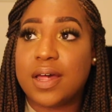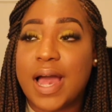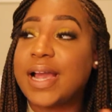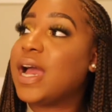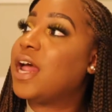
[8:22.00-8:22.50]

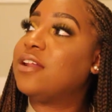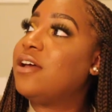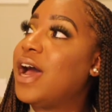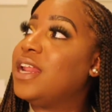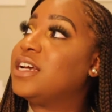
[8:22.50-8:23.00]
I don't
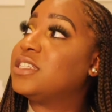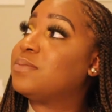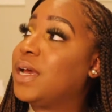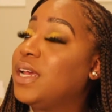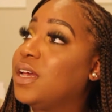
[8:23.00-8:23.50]
know how to
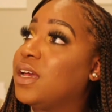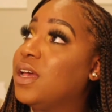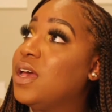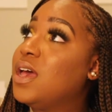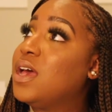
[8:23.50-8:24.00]
explain it.
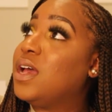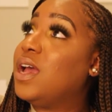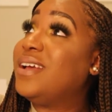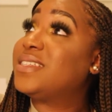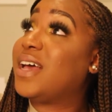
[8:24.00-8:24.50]

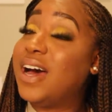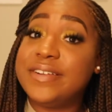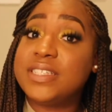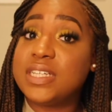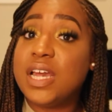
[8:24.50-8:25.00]

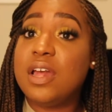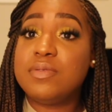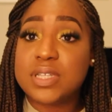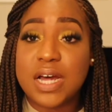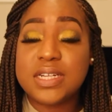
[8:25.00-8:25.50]
It
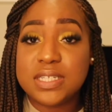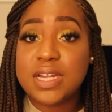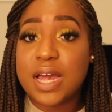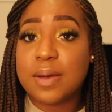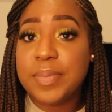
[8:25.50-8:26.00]
was honestly
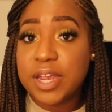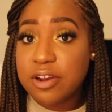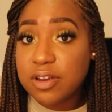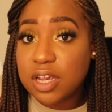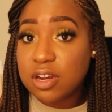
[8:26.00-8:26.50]
like a
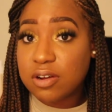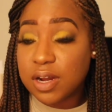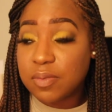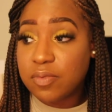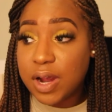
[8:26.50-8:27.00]
period
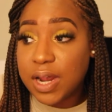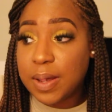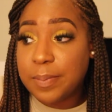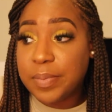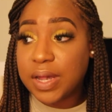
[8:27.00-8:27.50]
cramp,
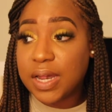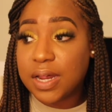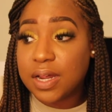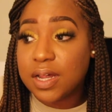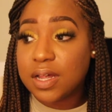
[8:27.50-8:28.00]
right?
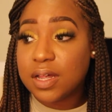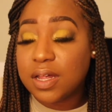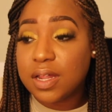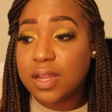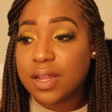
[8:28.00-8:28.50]
But
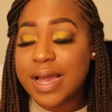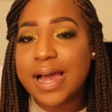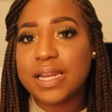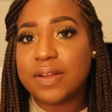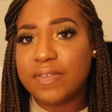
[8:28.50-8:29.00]

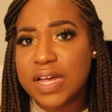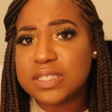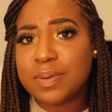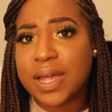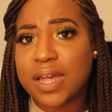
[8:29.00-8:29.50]
kind of
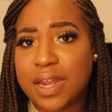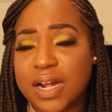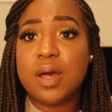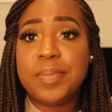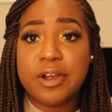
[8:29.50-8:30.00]
less pain.
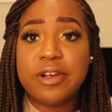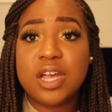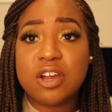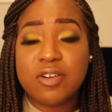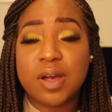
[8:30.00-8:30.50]
Like, a
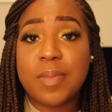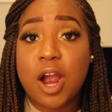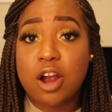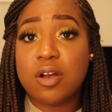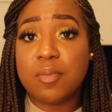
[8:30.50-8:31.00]
period cramp
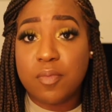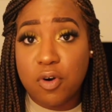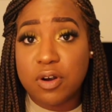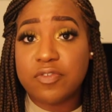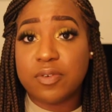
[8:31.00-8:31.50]
hurt
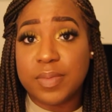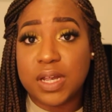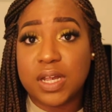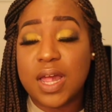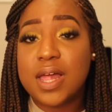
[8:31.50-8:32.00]
more for
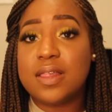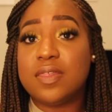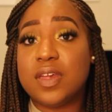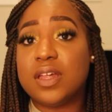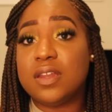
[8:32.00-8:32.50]
me
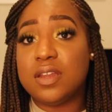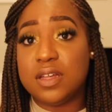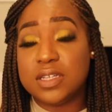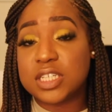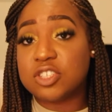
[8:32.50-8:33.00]
than
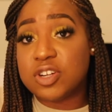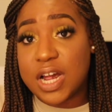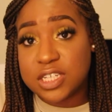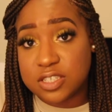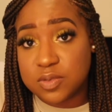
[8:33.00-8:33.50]
these
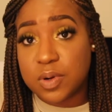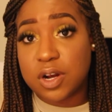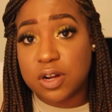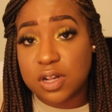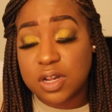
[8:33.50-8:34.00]
contractions were
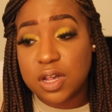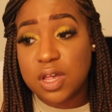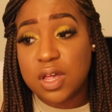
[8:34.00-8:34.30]
hurting.